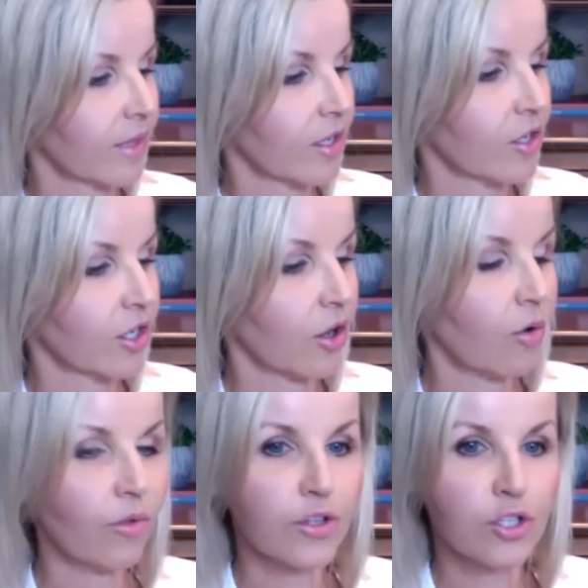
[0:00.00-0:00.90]
You're going to
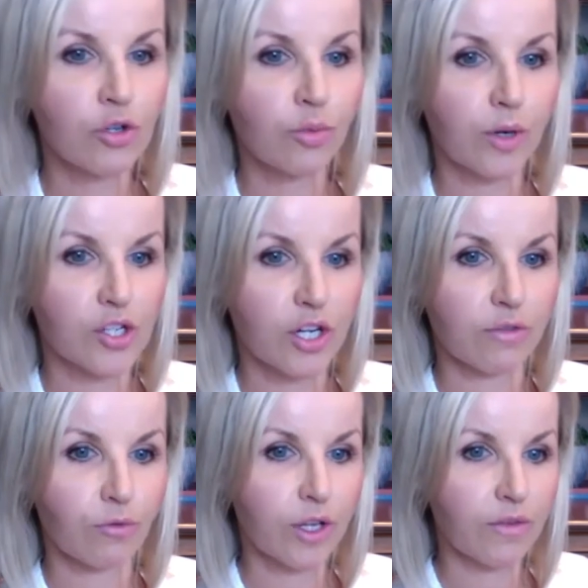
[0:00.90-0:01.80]
hold the toothbrush at a
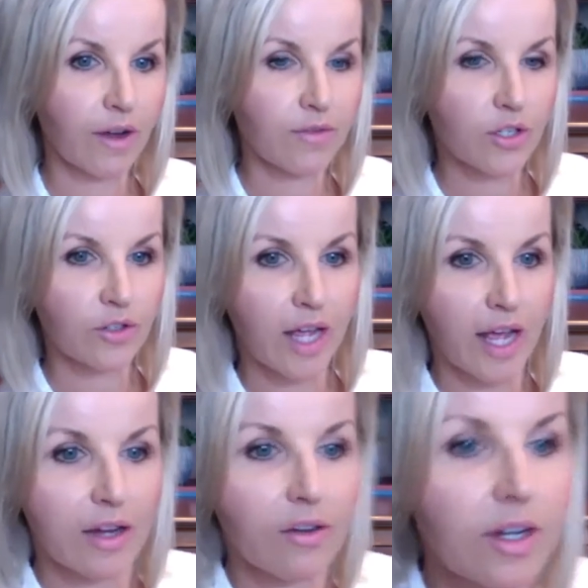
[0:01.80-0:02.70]
45-degree
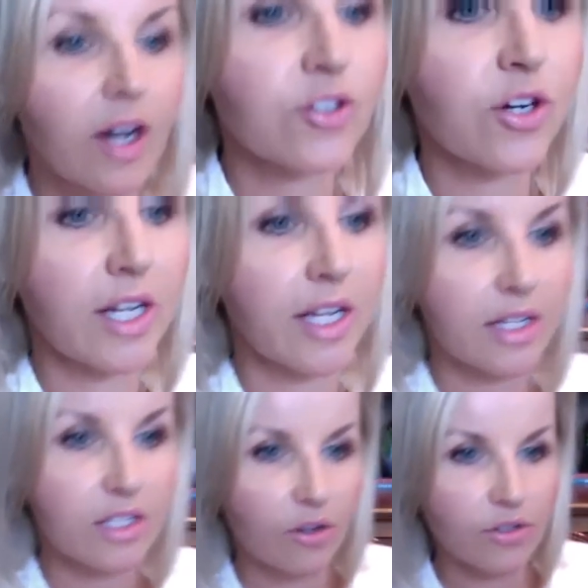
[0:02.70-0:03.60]
angle, and I'll try to get
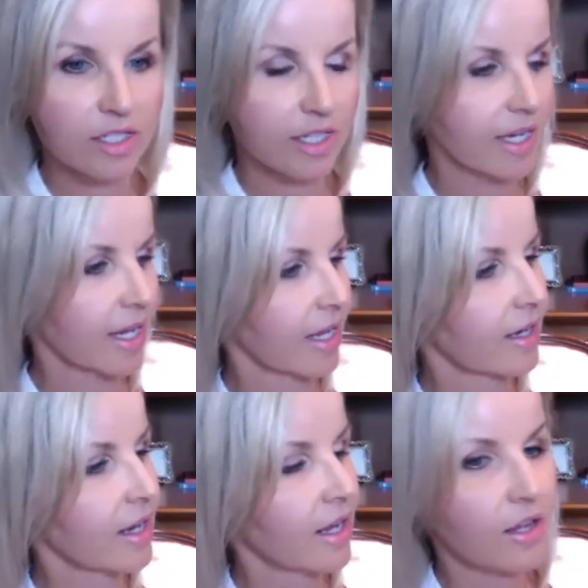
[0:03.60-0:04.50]
as close as I can
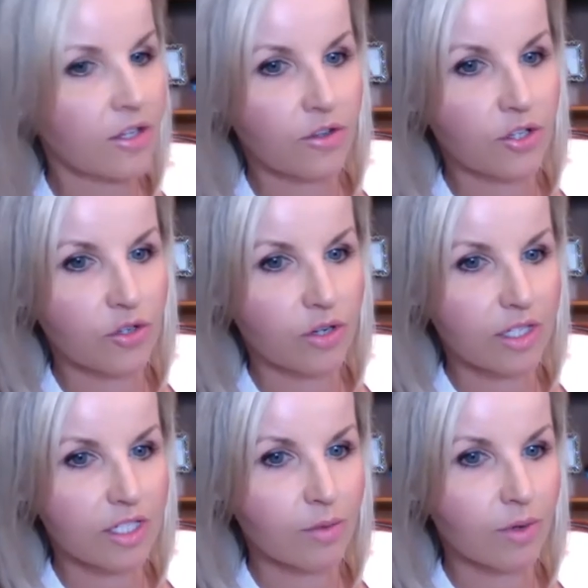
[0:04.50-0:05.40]
so that you can
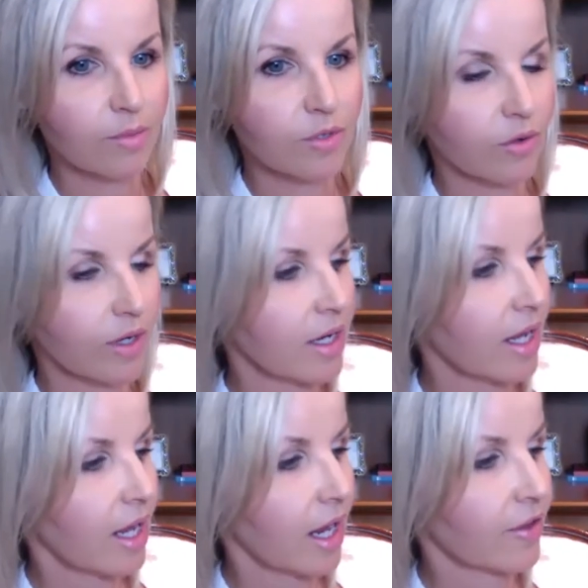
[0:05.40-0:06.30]
see what I'm doing.
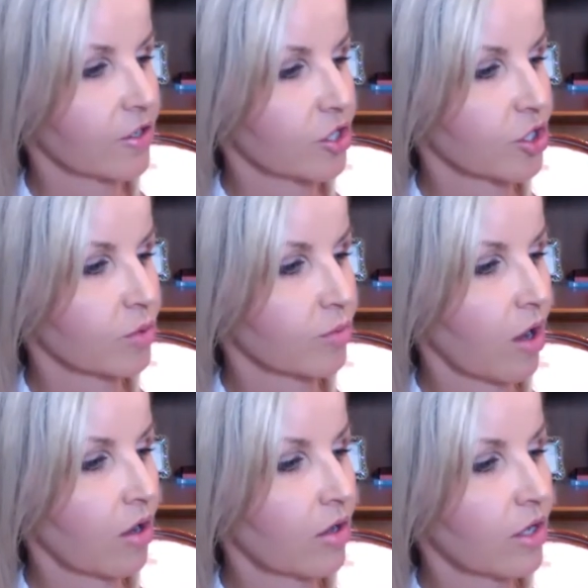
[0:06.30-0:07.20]
And they're just
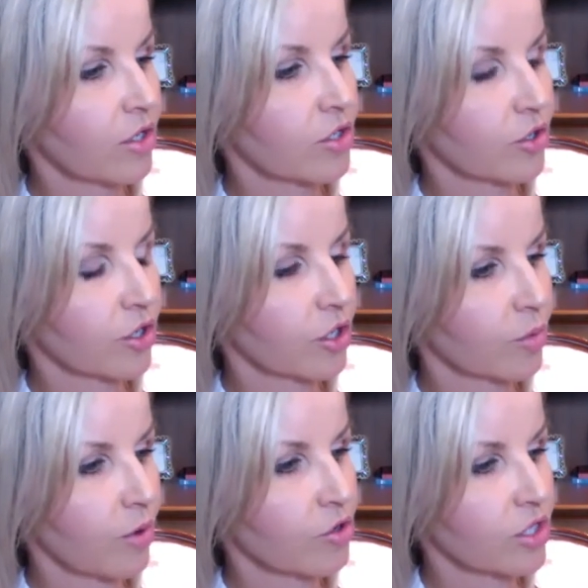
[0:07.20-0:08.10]
small circular
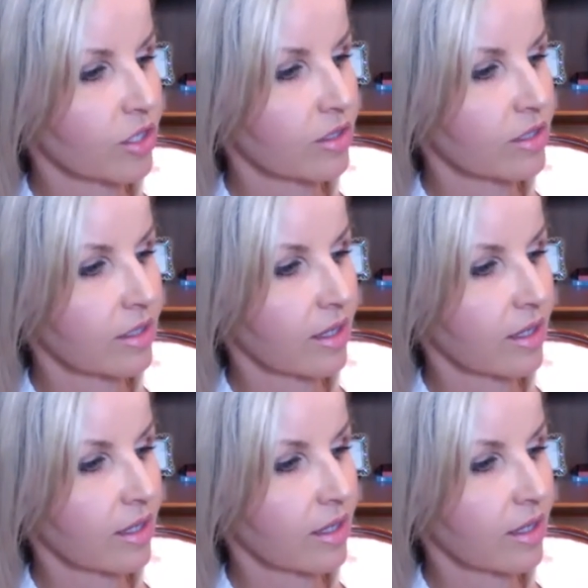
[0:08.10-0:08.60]
motions,